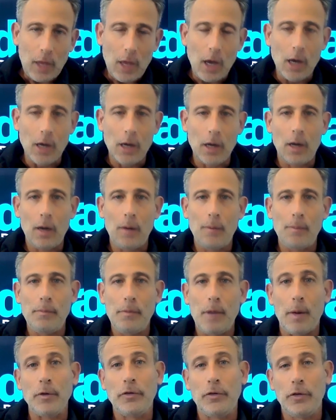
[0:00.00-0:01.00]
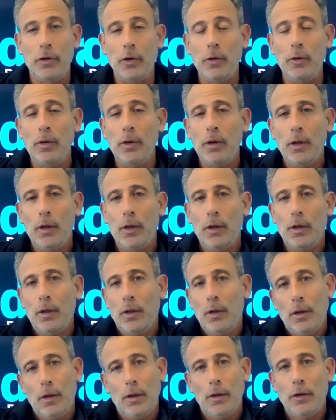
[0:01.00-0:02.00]
Um, number two,
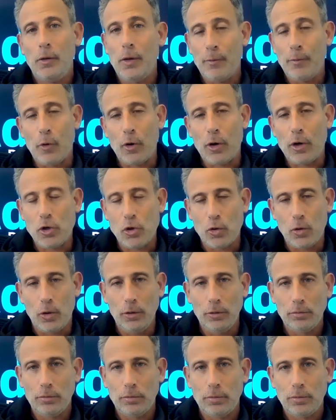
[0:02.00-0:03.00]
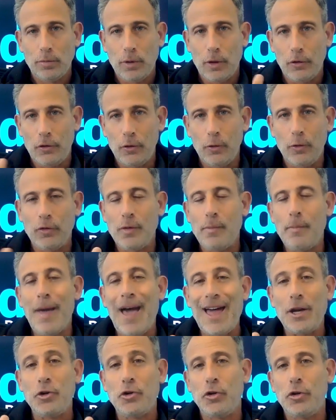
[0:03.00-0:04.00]
you have more control because you, as the
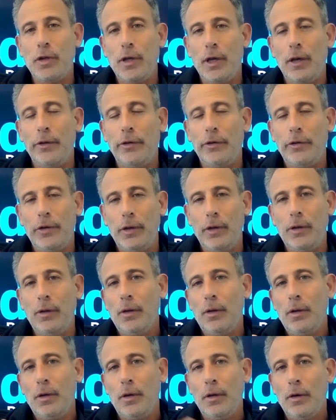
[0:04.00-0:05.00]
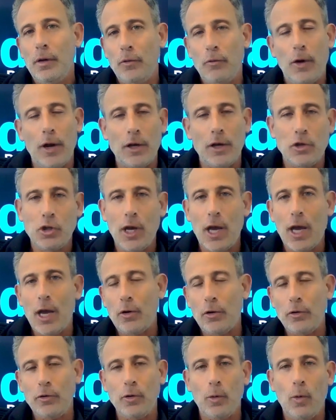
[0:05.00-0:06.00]
manager of the LLC, can write a
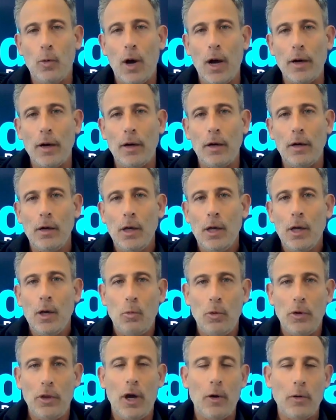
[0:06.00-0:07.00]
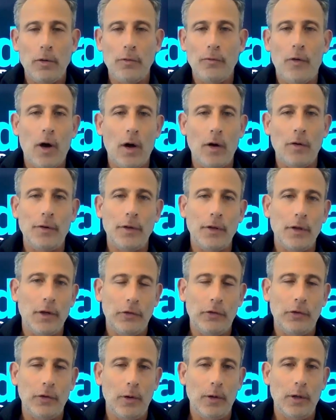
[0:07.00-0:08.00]
check or do a wire without involving the
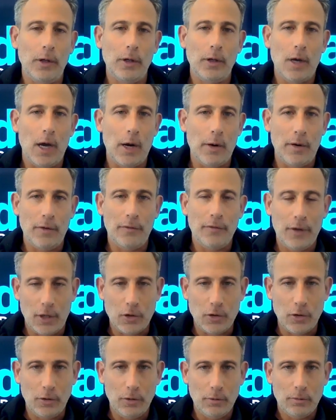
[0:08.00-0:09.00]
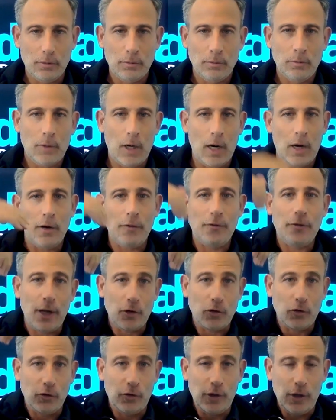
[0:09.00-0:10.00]
custodian, IRA Financial. IRA
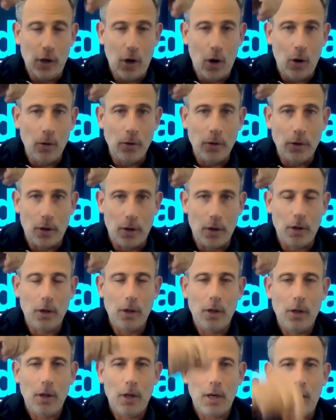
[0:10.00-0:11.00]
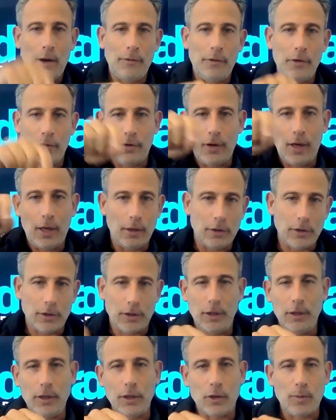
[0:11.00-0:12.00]
Financial is the owner of this
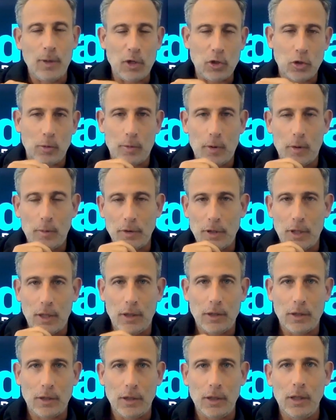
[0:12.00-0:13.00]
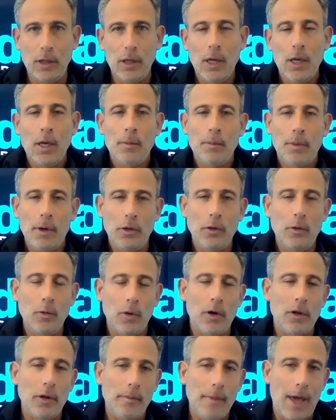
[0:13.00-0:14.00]
LLC, the special purpose LLC, but
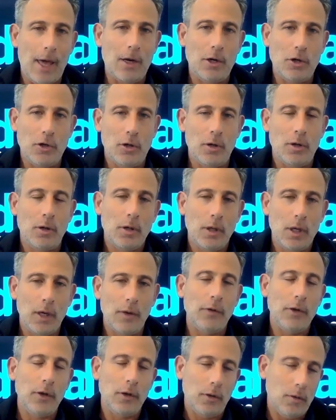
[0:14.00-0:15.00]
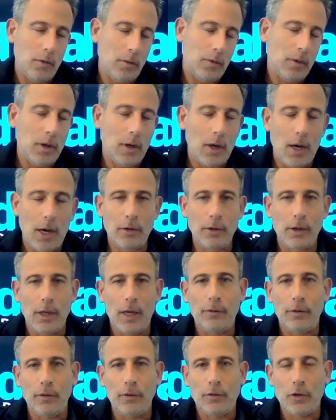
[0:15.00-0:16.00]
you are the manager, giving you a higher
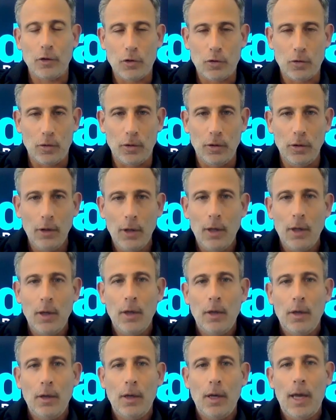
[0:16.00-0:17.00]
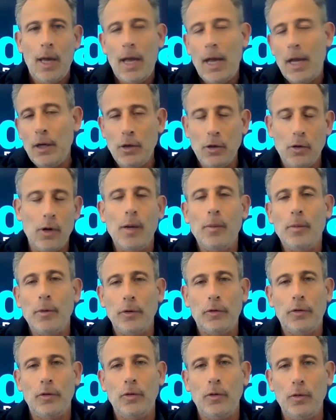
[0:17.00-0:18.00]
level of control. And you're
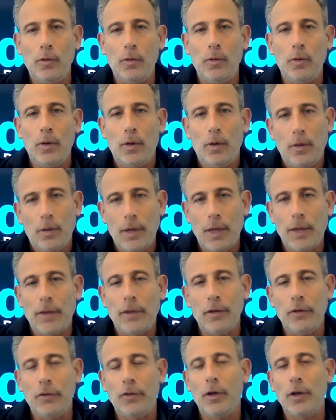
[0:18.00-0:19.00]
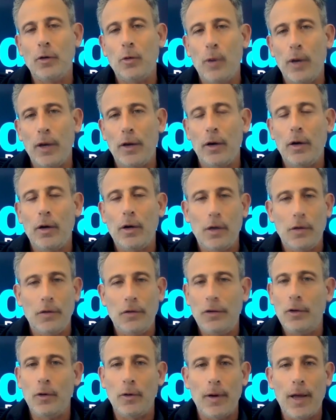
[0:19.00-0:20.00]
able to get things done quicker because
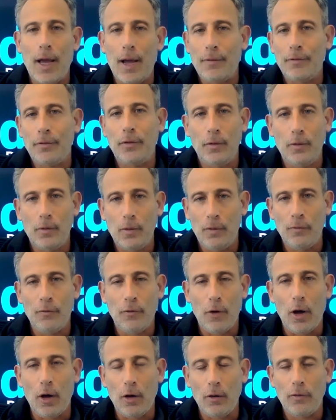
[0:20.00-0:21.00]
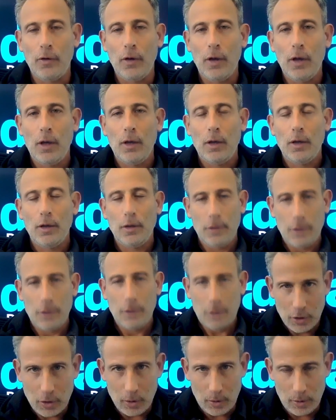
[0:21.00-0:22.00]
you don't have to involve the
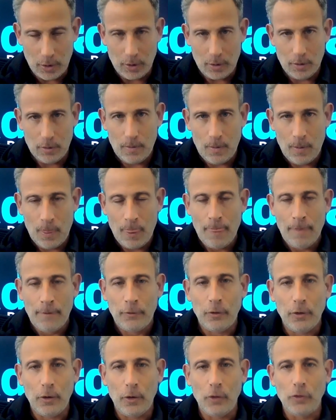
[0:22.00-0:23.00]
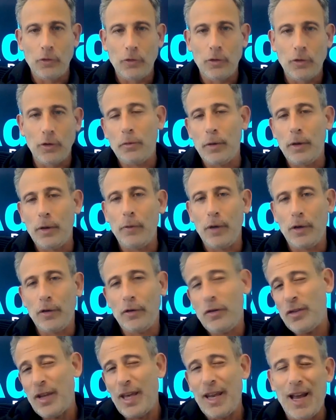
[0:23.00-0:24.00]
custodian. So those are the three
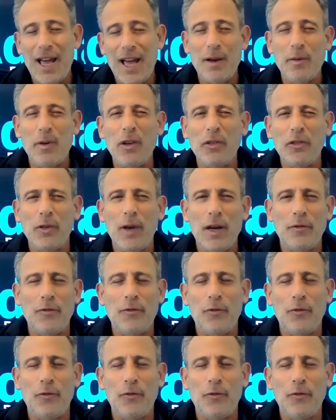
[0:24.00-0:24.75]
reasons. And I also had a